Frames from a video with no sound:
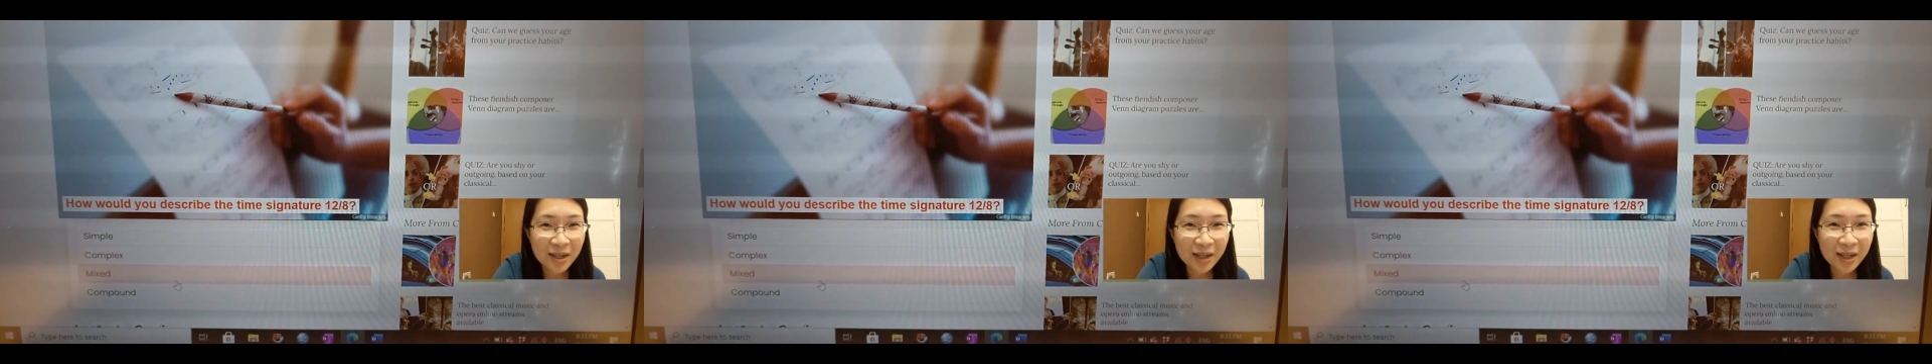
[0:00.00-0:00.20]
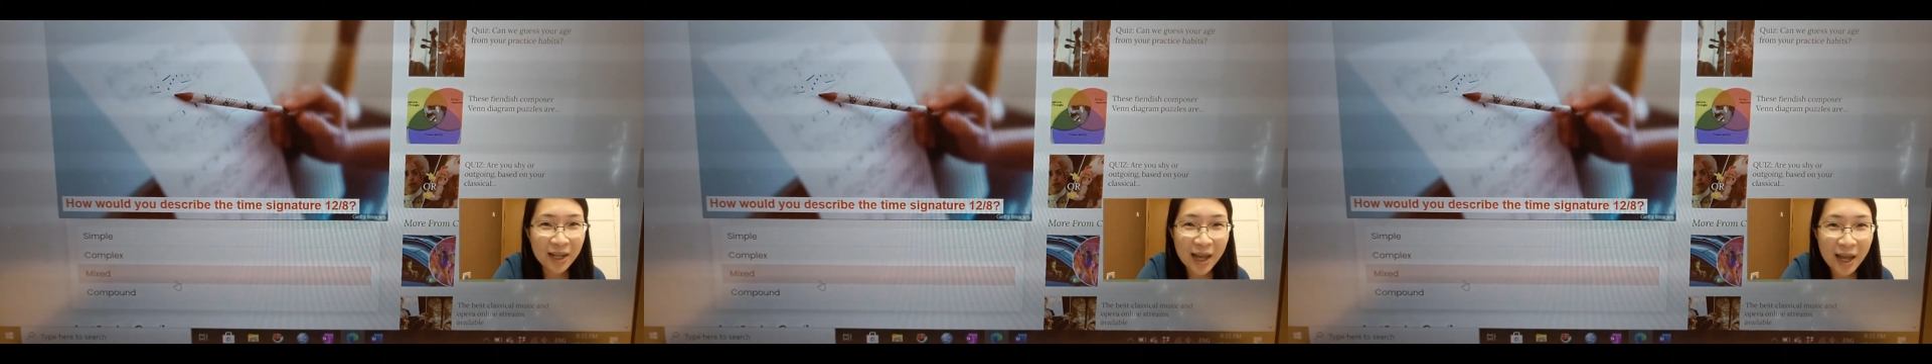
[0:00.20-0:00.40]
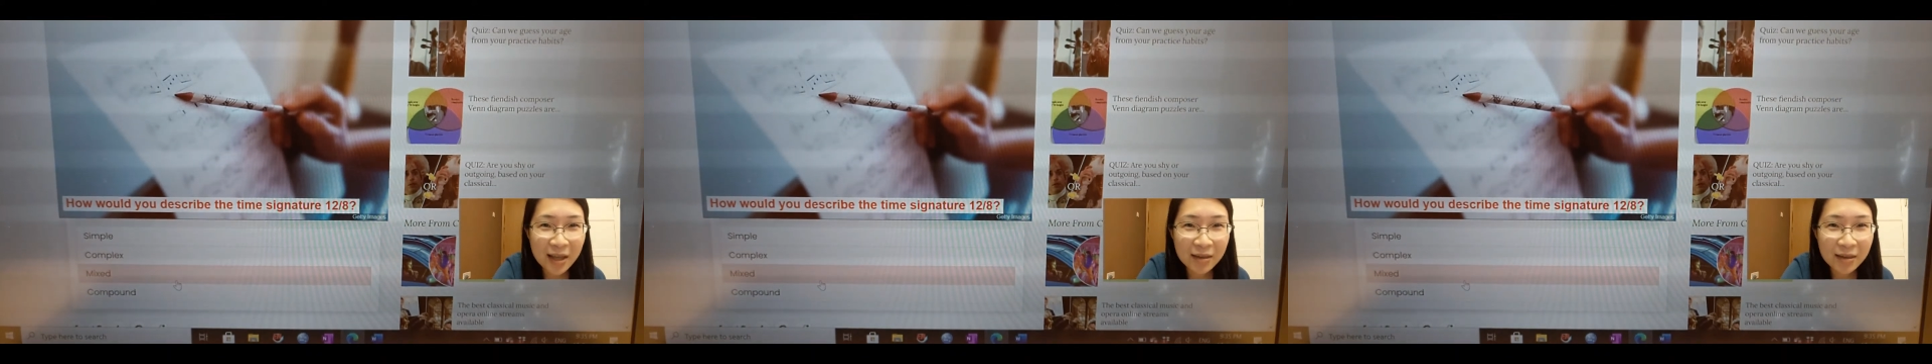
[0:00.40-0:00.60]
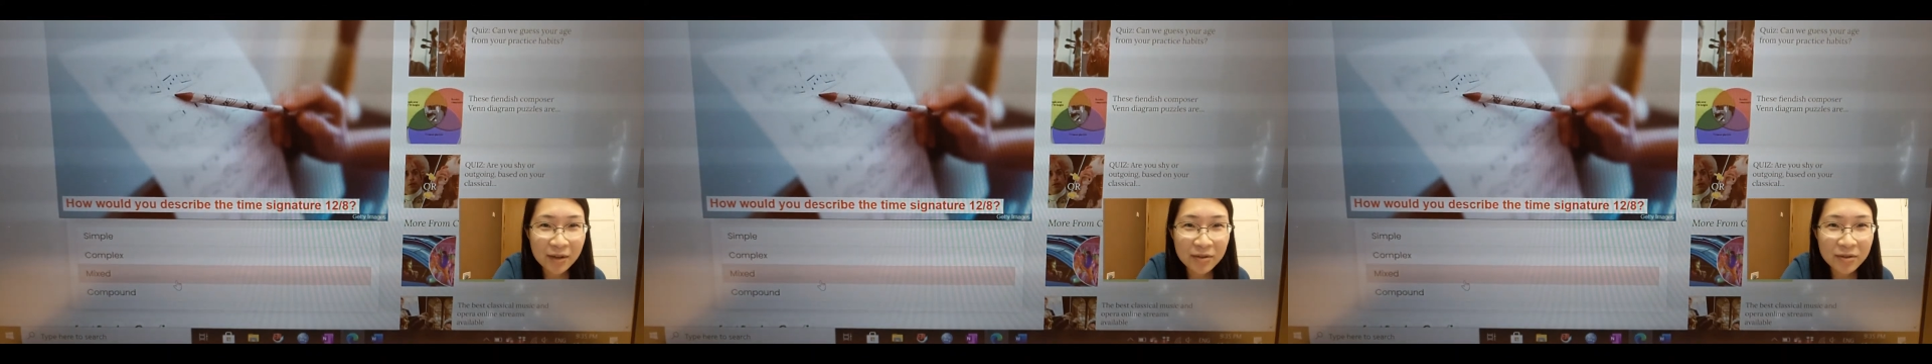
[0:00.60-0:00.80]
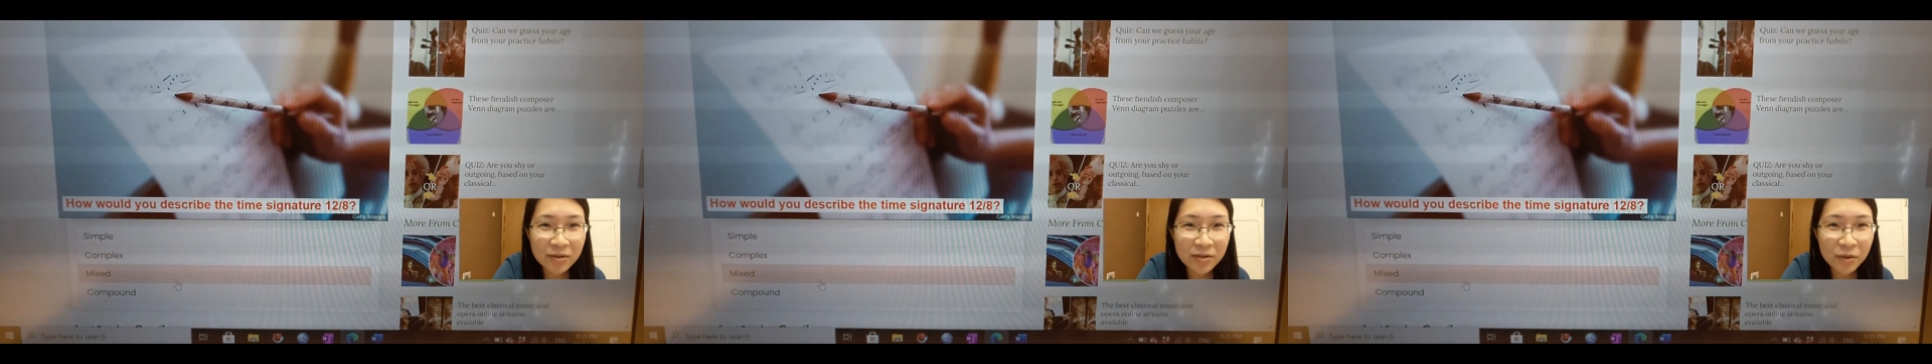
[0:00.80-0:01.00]
Again,
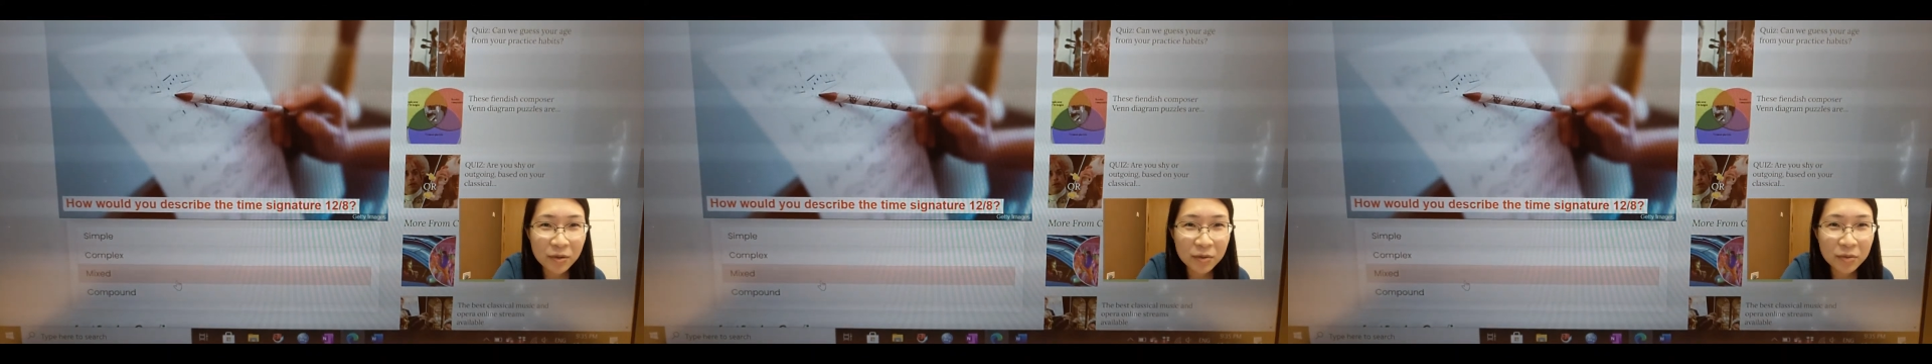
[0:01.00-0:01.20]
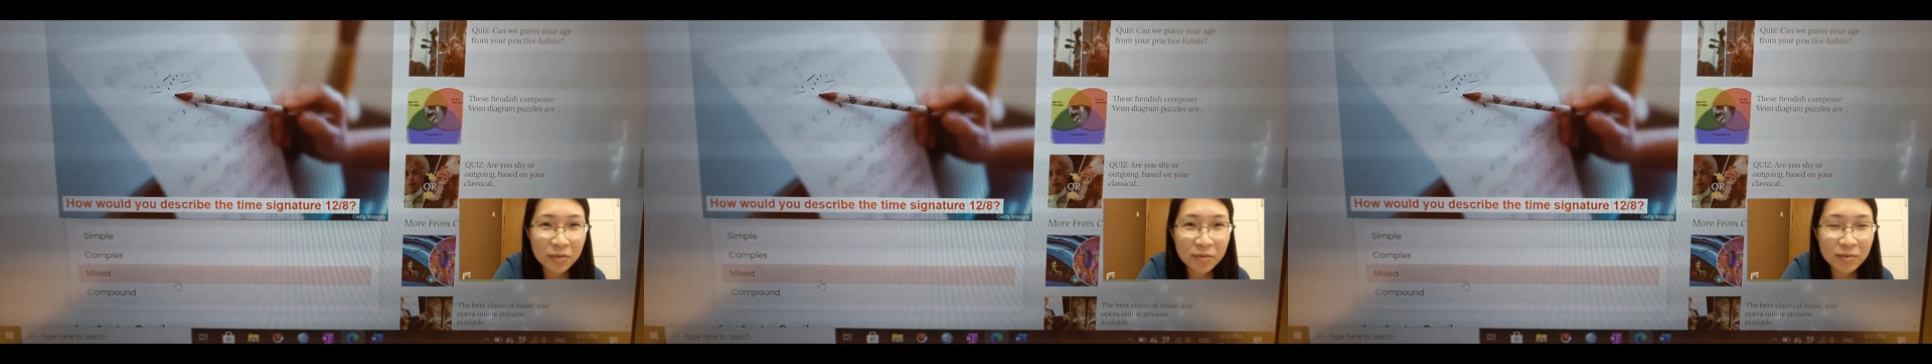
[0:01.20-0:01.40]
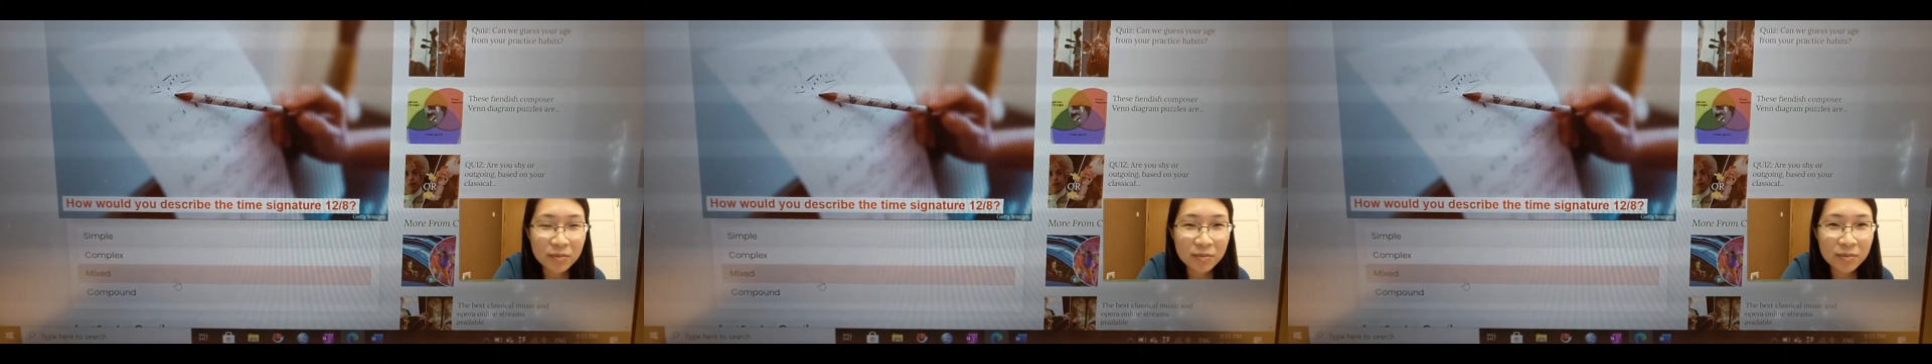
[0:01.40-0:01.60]
there's no